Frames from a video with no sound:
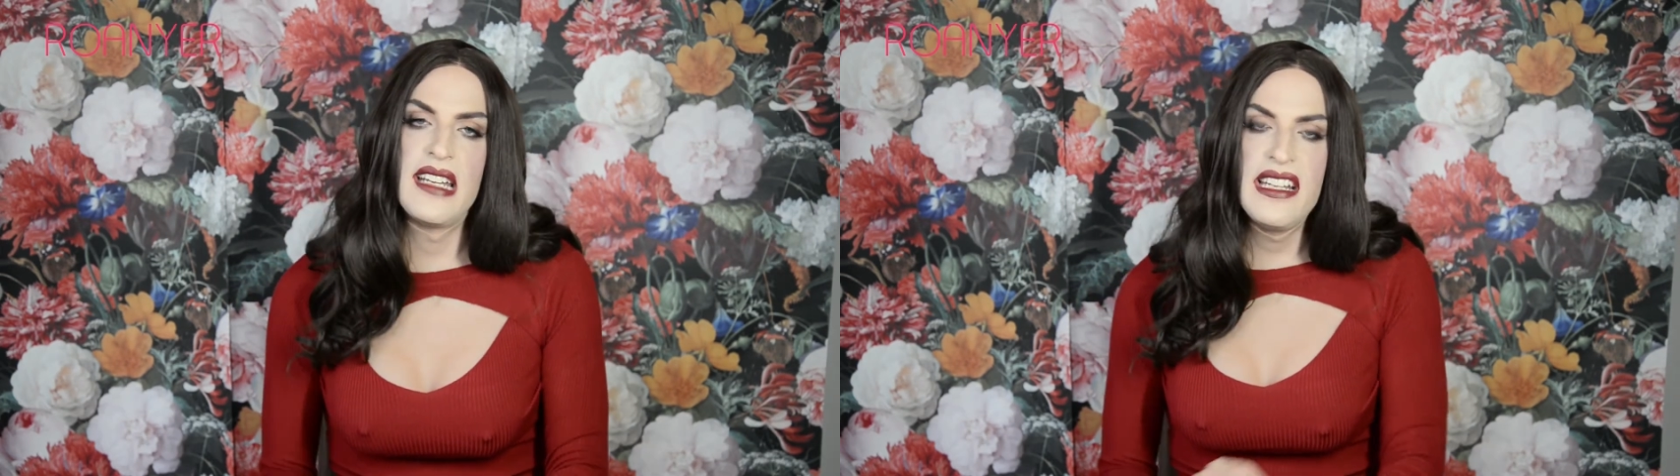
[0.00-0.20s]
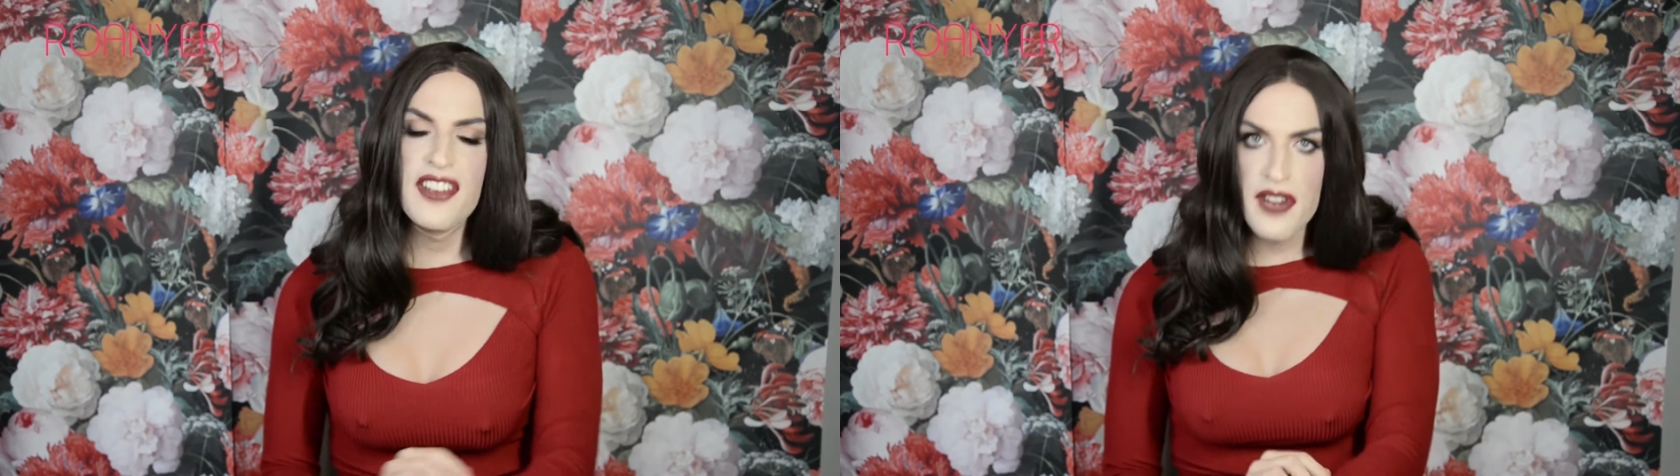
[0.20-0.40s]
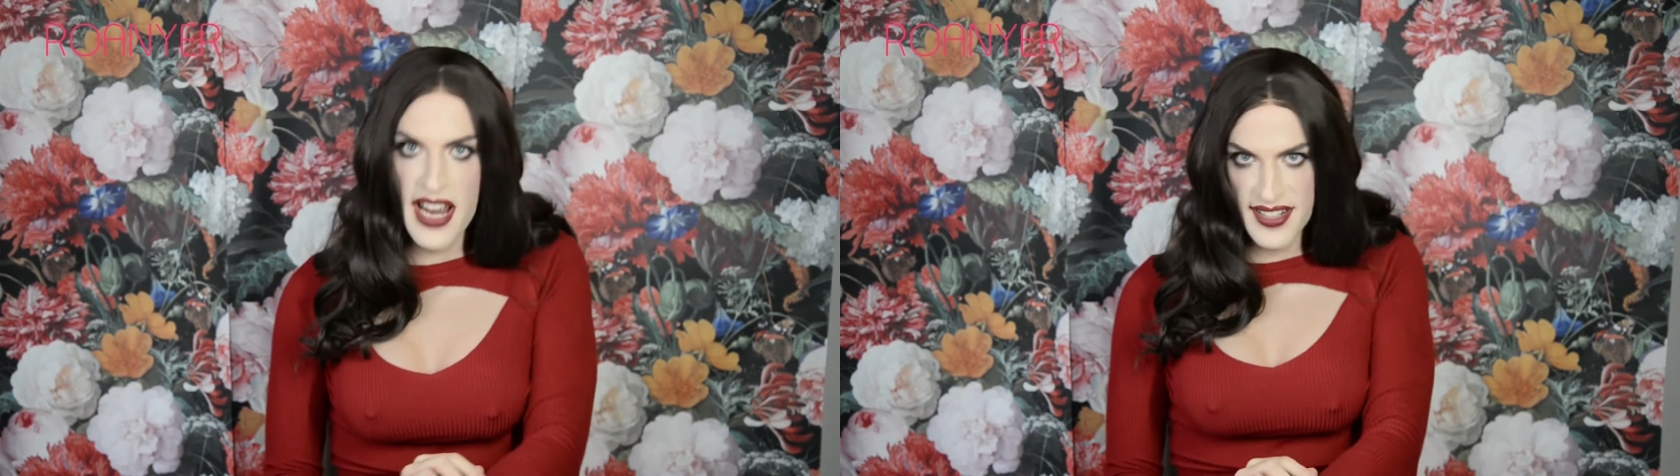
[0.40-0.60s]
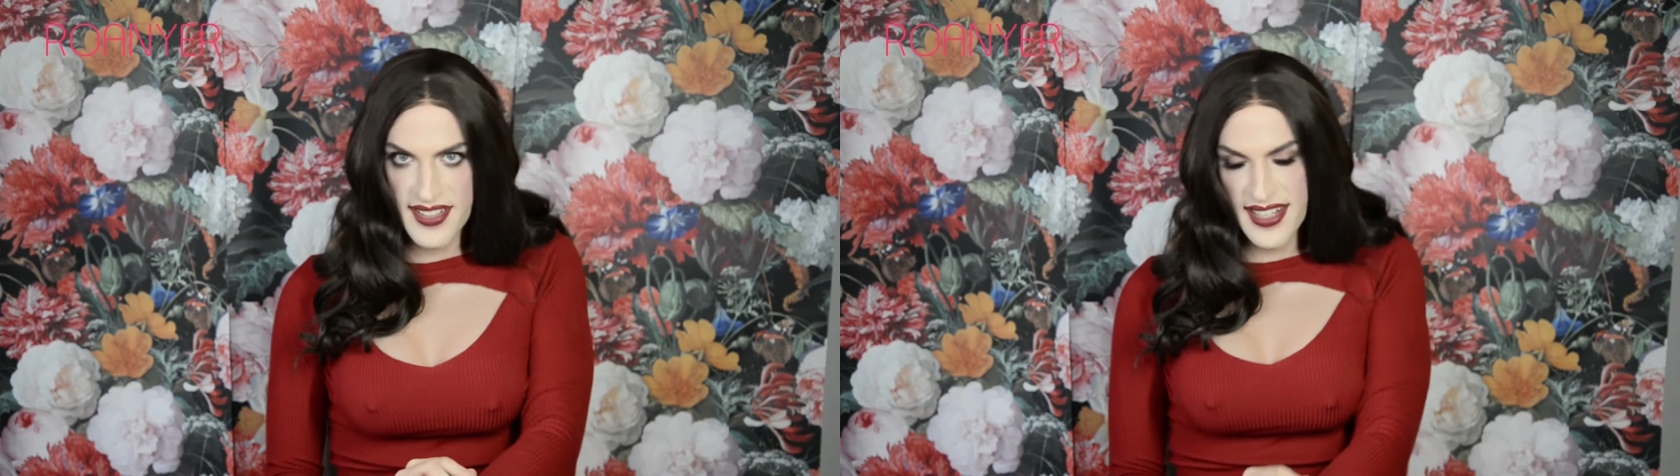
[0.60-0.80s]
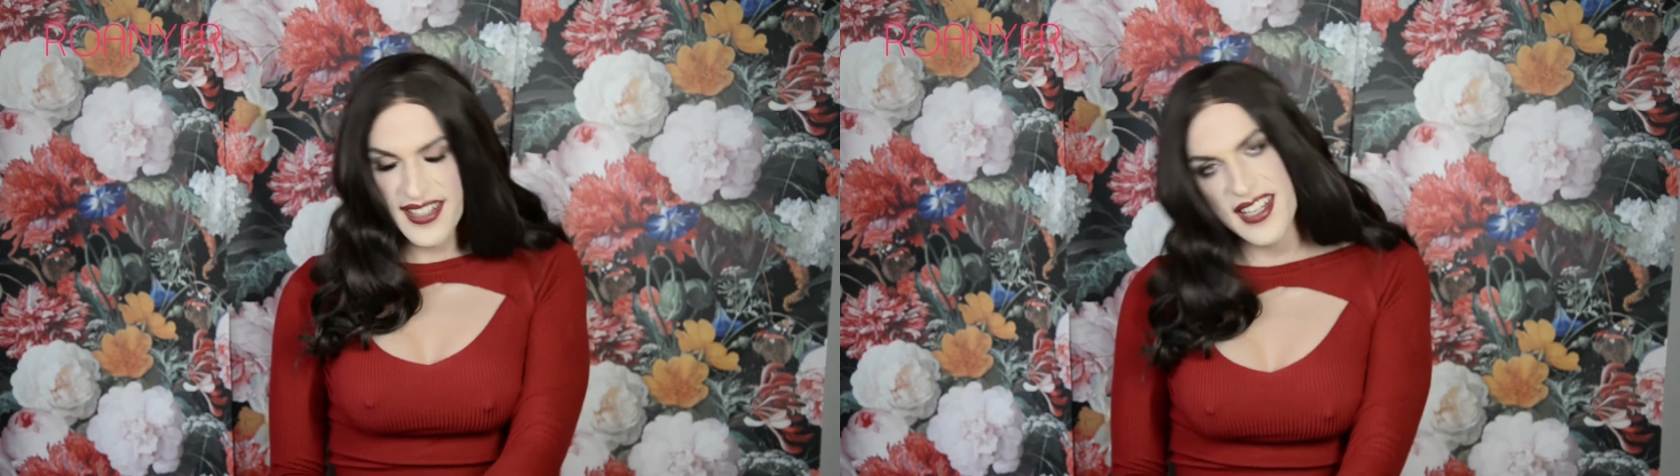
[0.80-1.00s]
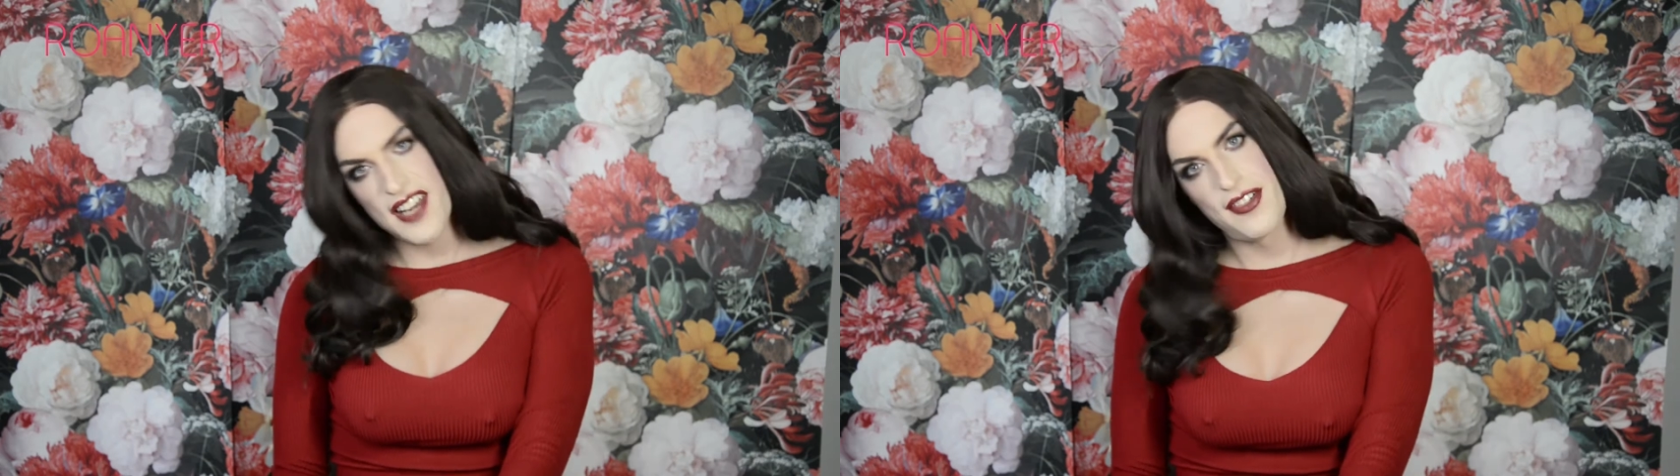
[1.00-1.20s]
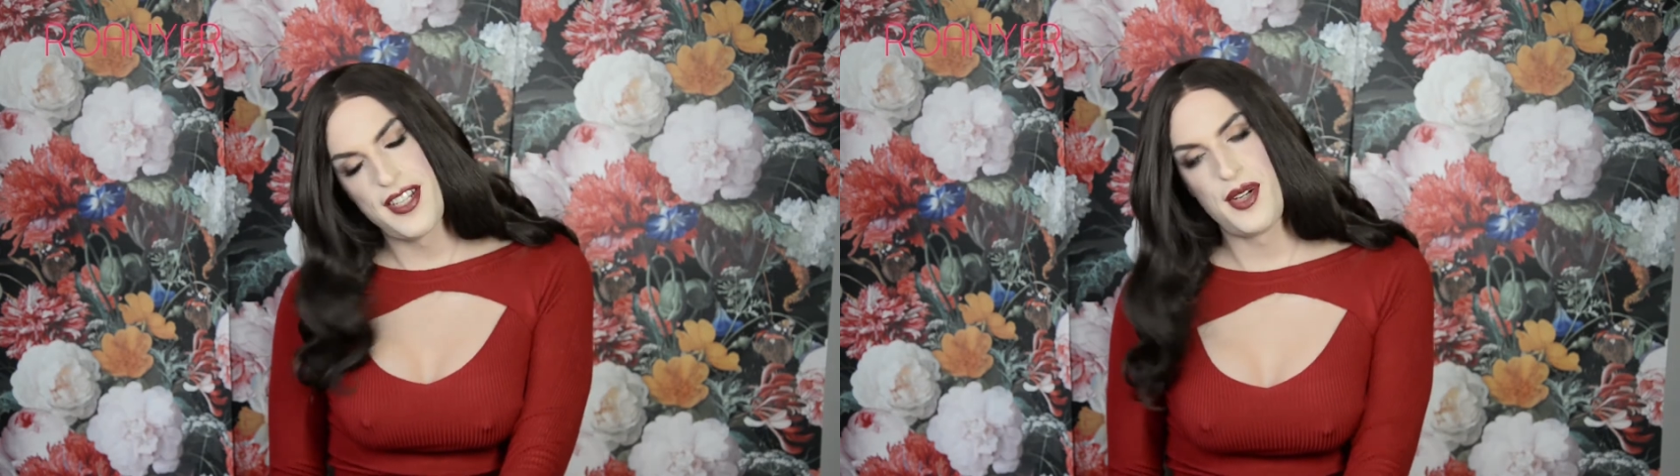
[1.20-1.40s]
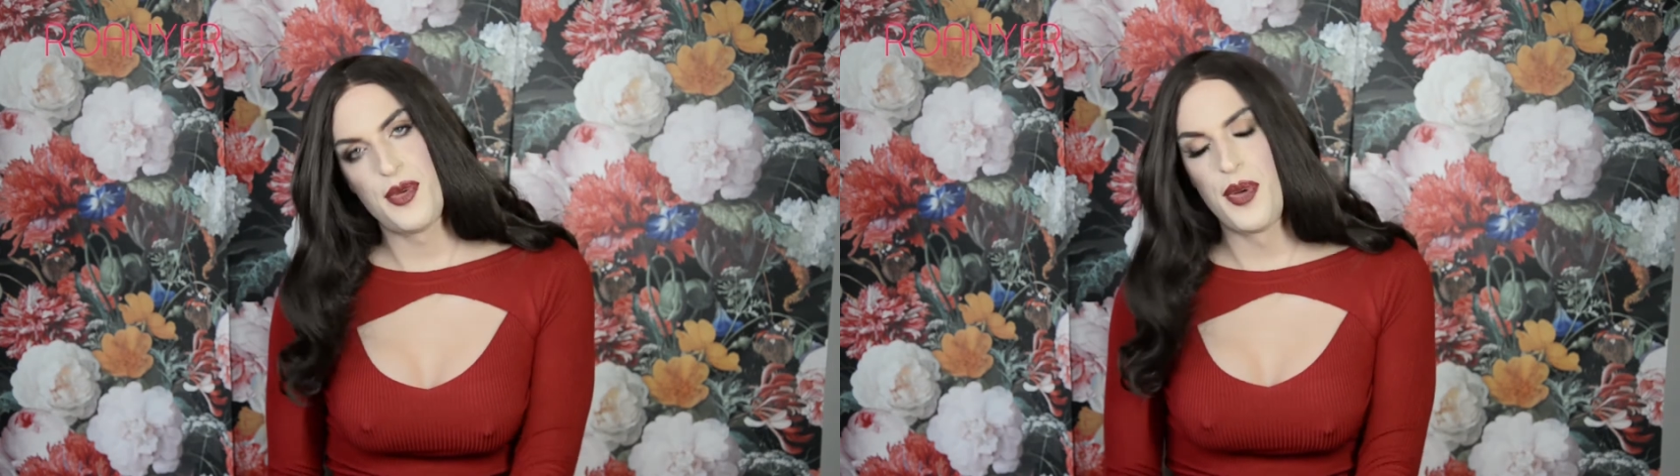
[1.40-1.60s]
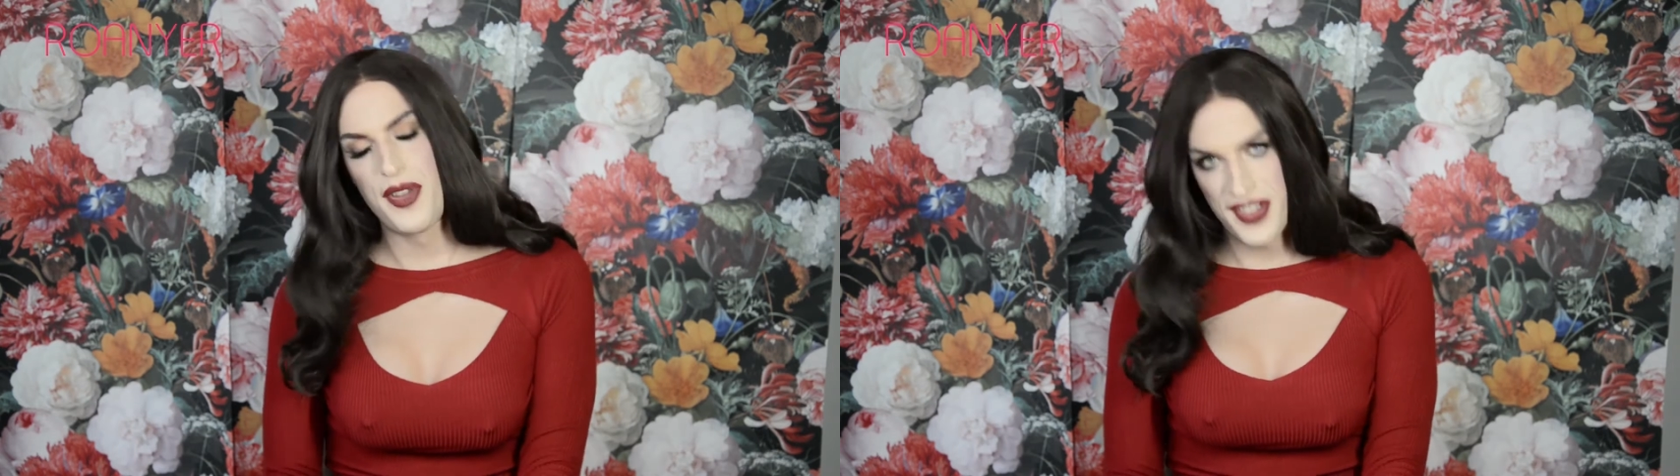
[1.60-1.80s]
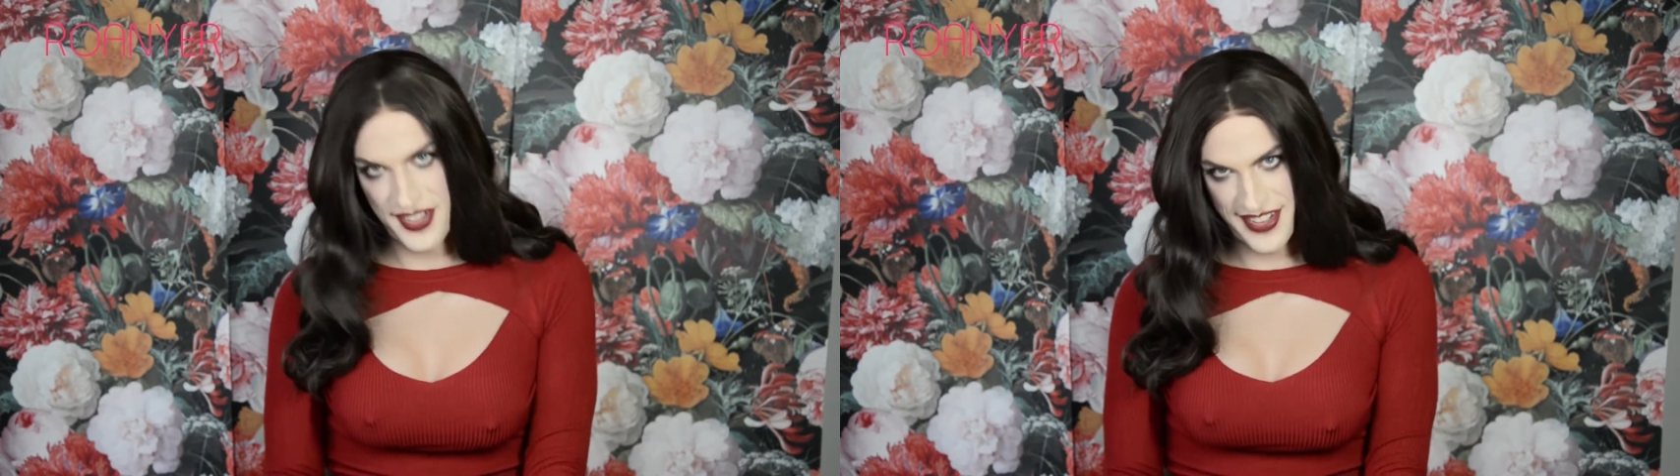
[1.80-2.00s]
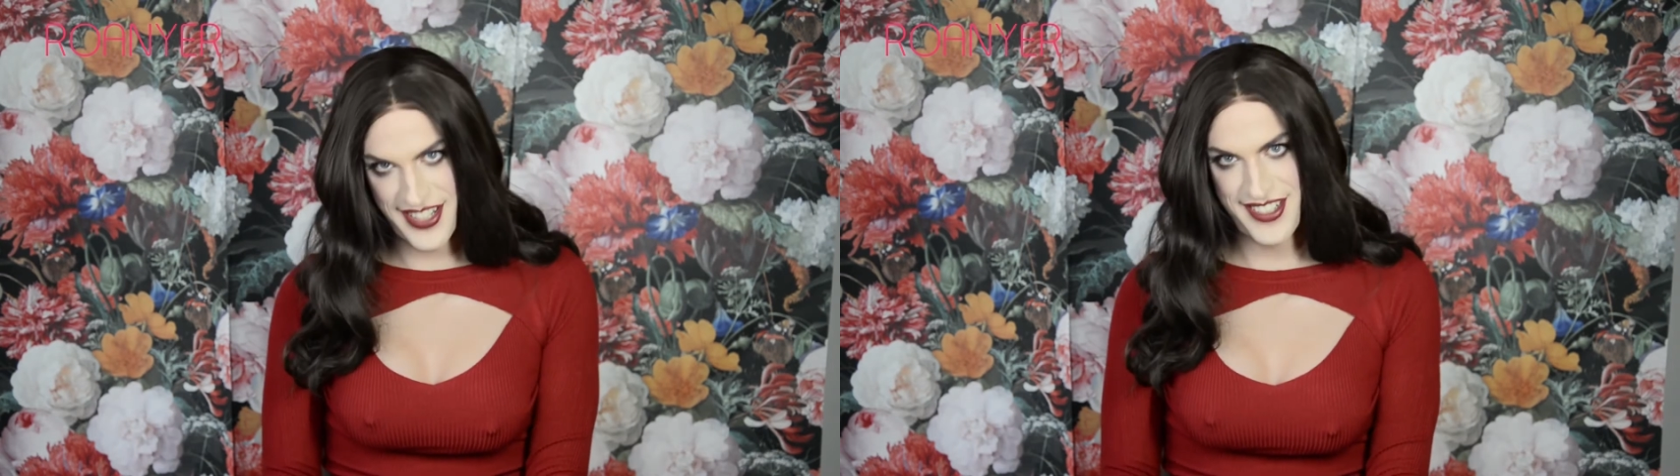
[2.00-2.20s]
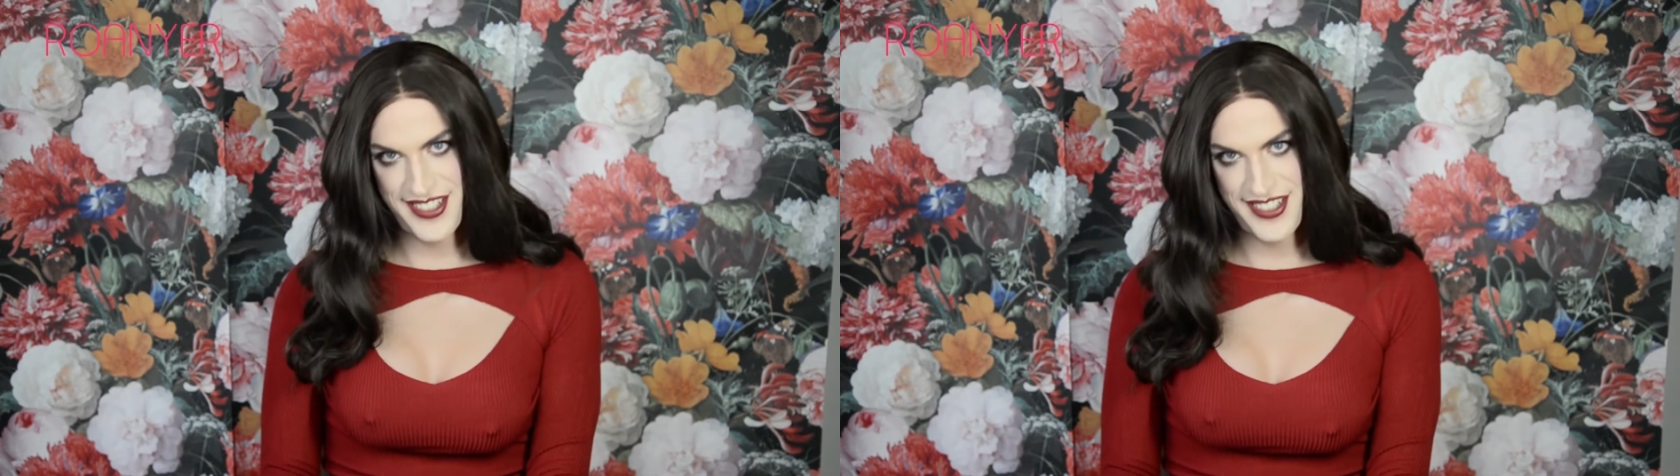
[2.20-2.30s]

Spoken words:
interacts safely with the skin.